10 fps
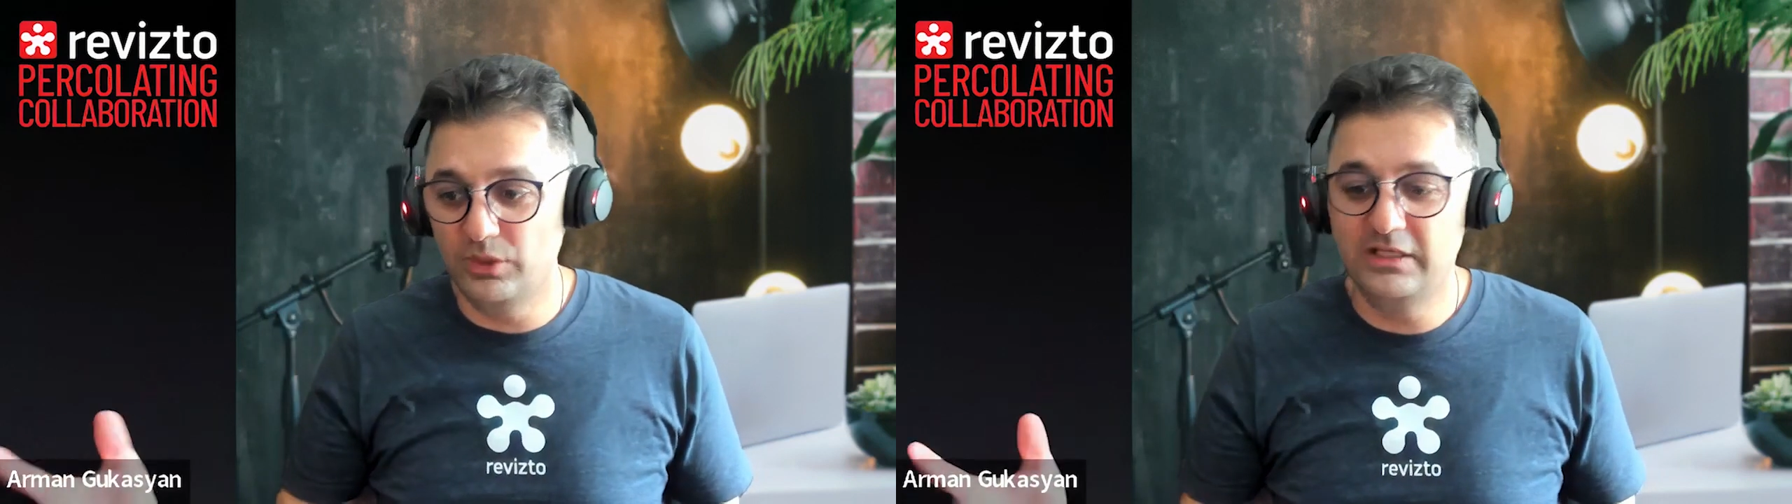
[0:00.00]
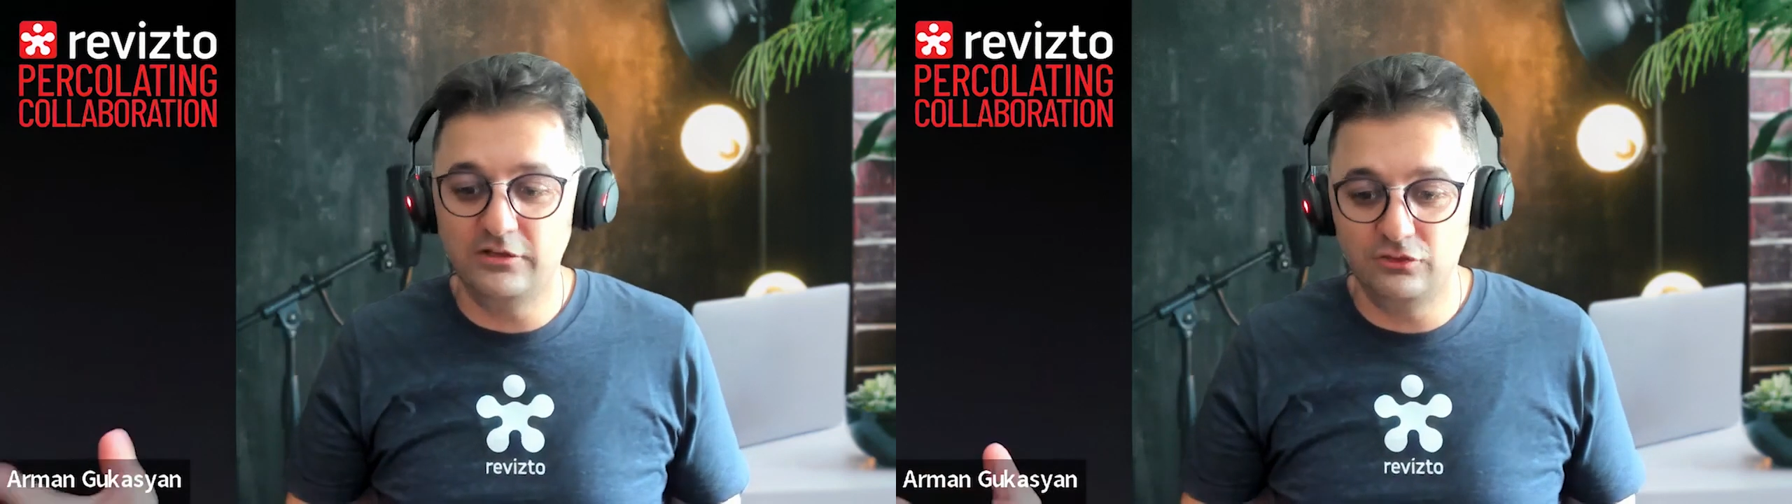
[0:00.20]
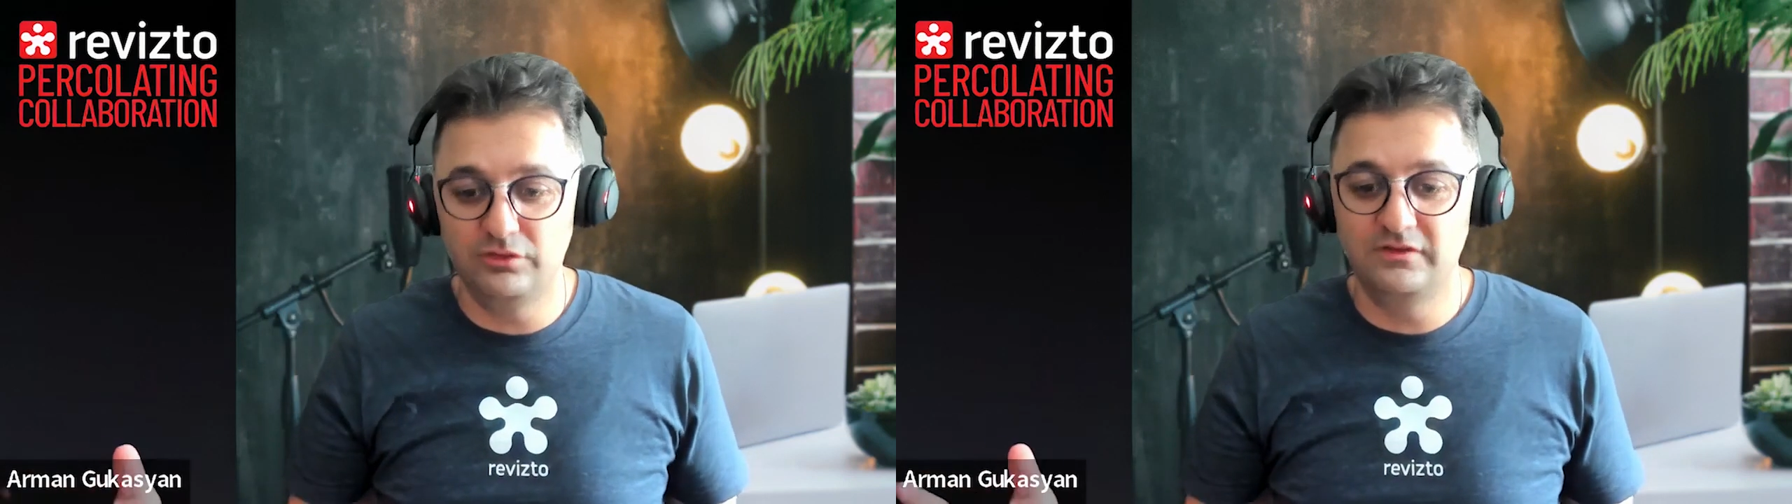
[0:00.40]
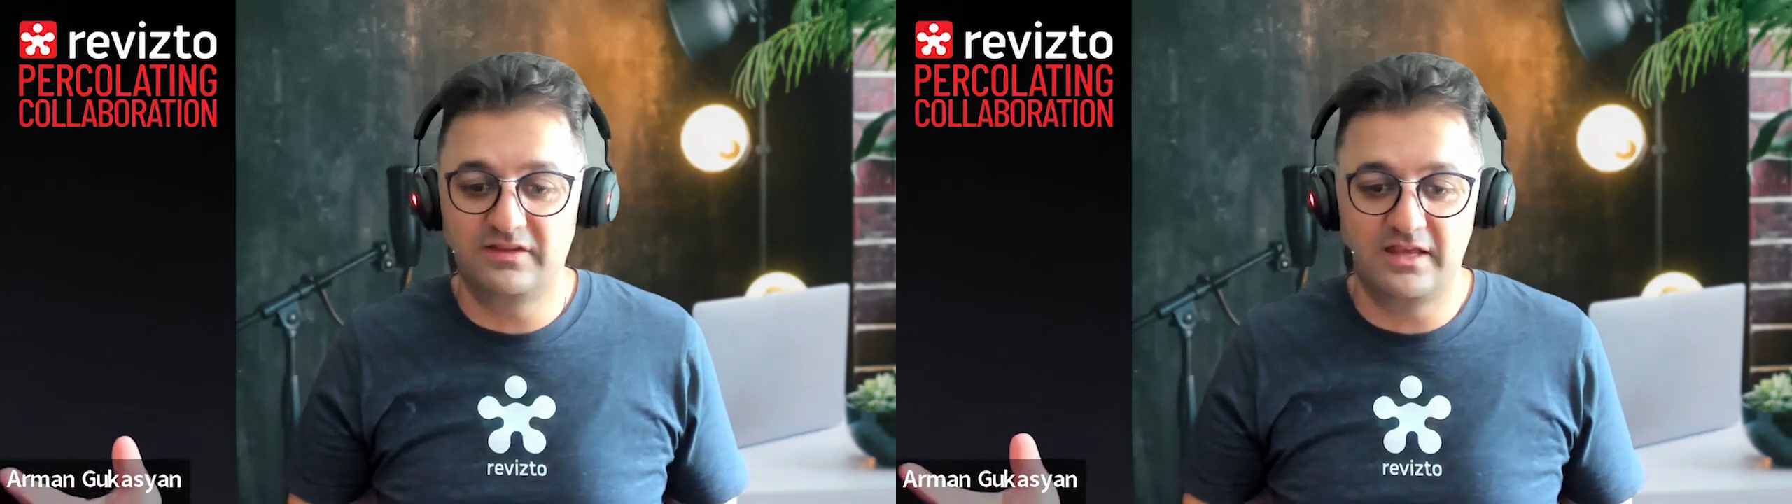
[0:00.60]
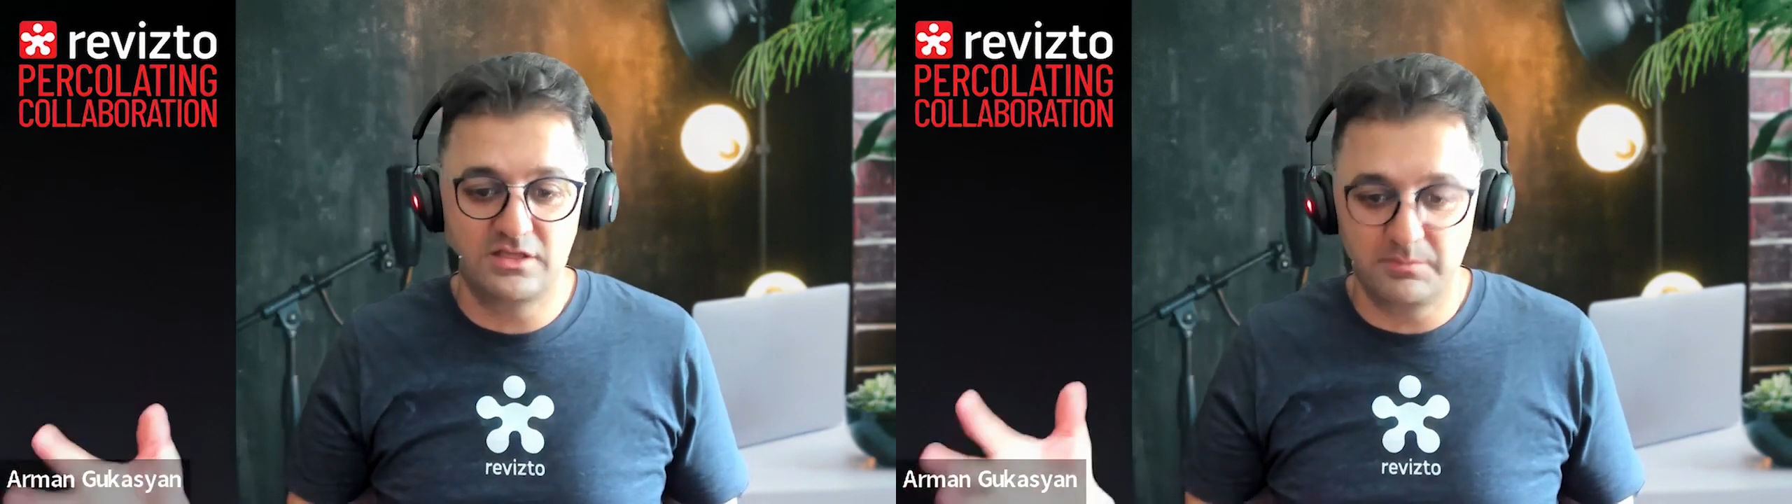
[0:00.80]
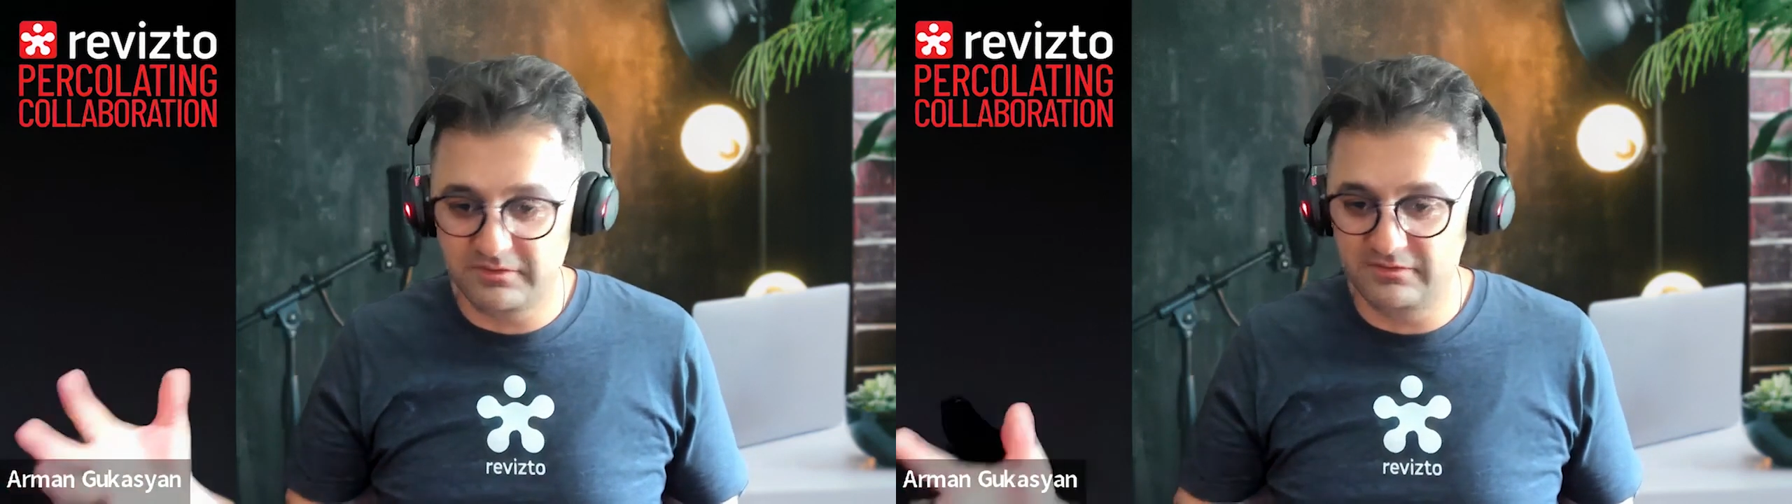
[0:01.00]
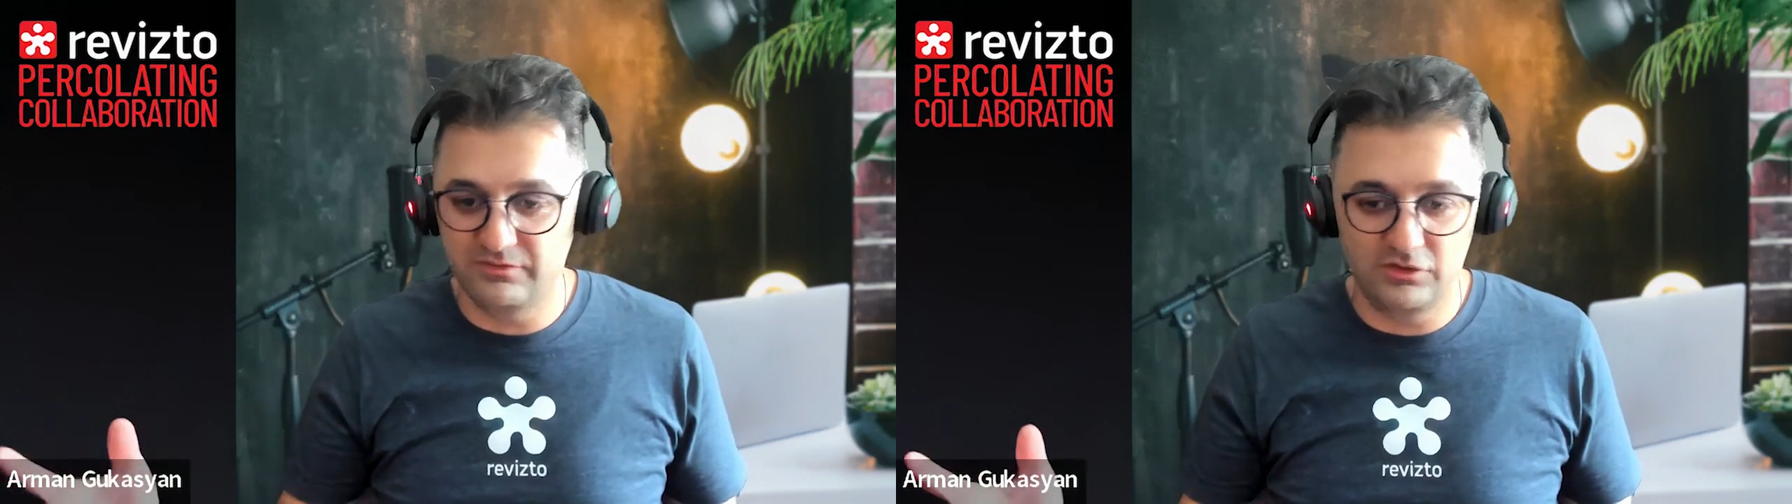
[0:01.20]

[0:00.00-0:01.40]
we can do in SketchUp because it's